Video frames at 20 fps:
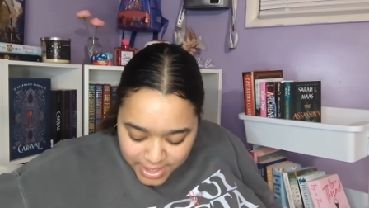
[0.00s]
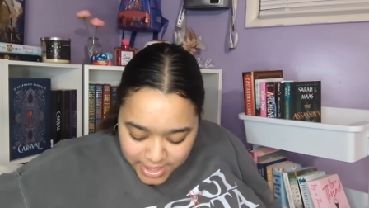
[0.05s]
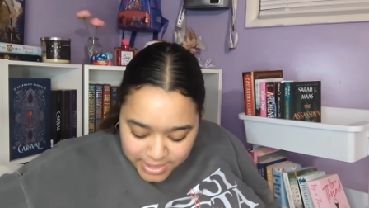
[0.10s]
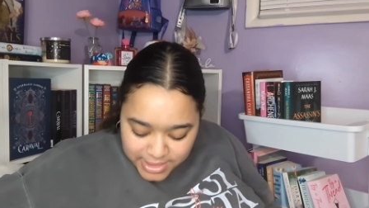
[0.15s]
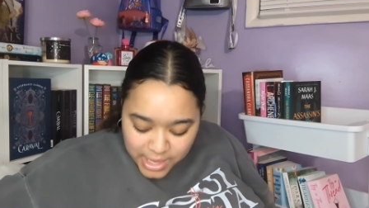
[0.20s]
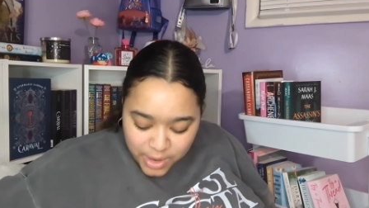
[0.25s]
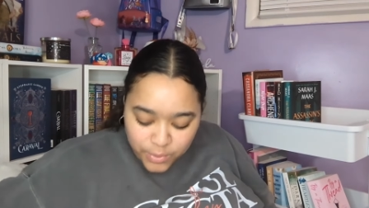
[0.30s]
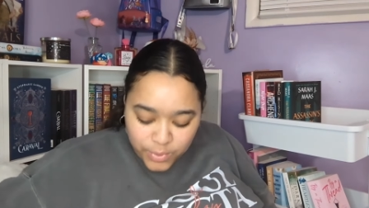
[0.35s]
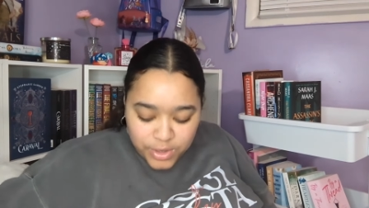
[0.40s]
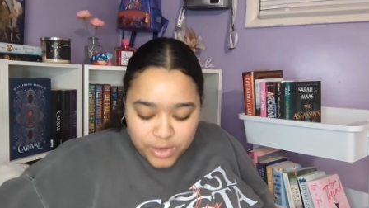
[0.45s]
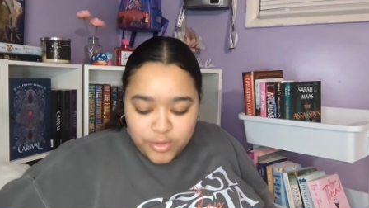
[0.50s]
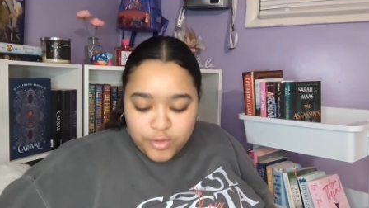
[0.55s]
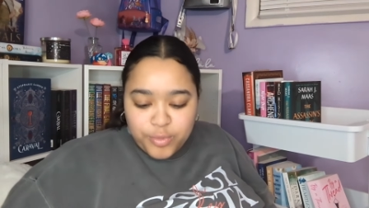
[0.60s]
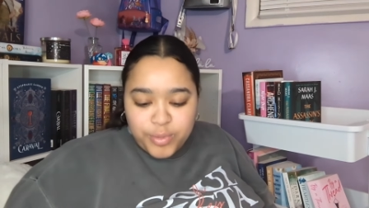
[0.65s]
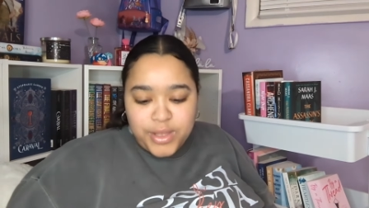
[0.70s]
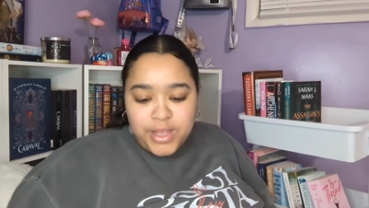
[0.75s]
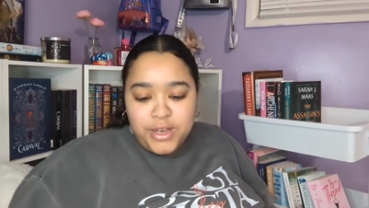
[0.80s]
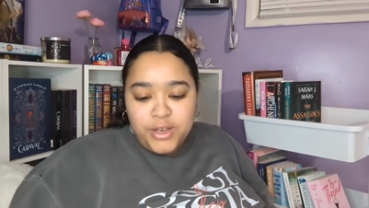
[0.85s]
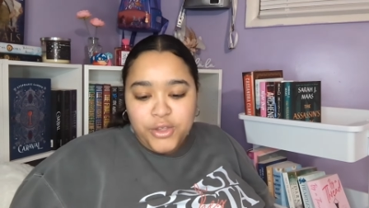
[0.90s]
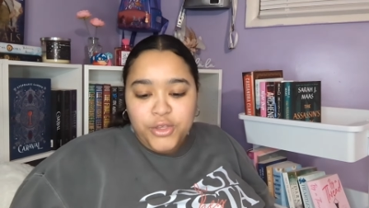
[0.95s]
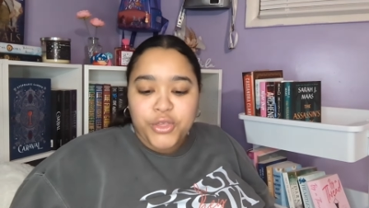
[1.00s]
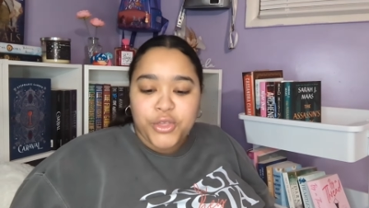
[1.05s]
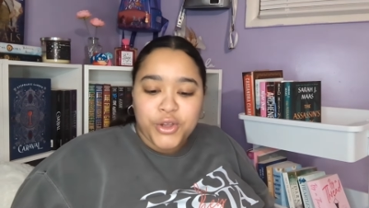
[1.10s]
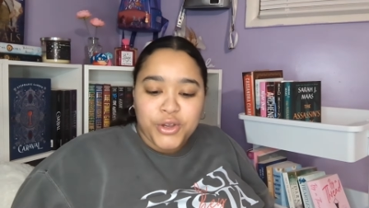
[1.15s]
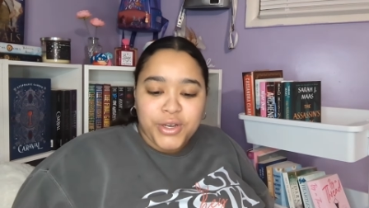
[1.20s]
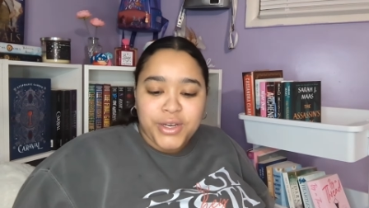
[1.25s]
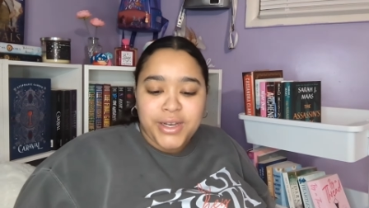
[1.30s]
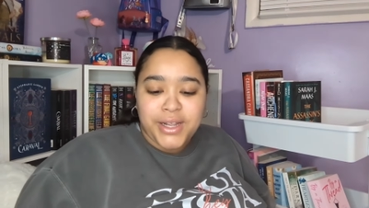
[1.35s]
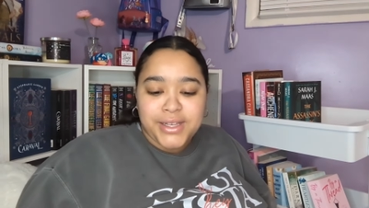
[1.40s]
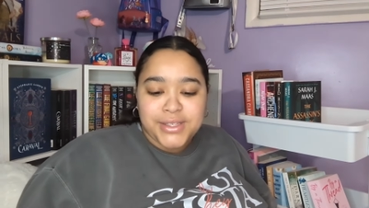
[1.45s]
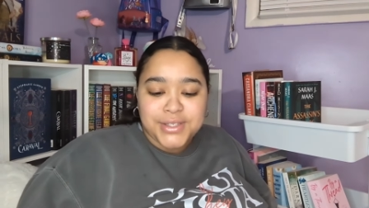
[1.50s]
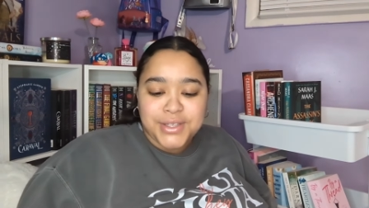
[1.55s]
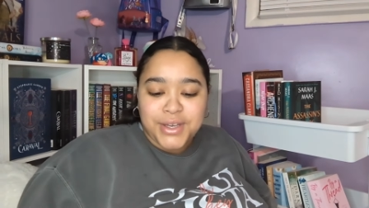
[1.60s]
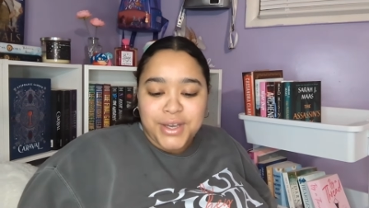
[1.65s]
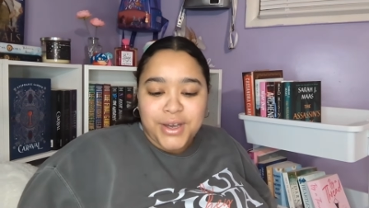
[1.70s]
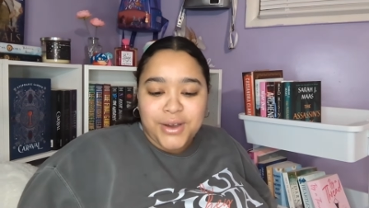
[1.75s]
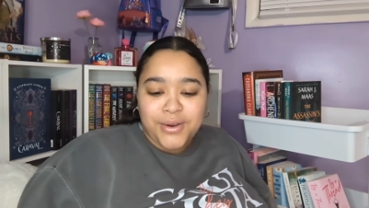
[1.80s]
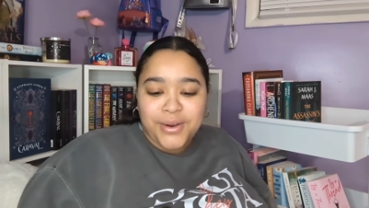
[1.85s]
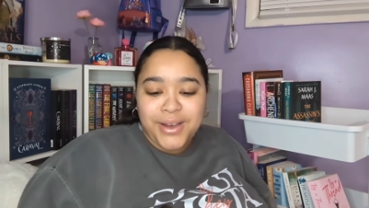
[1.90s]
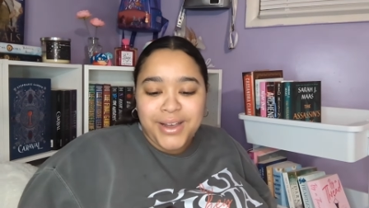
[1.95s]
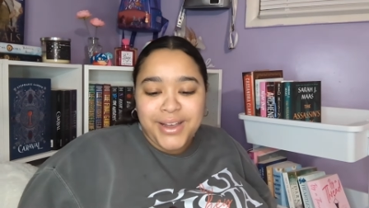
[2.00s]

that would have been 30 days ago.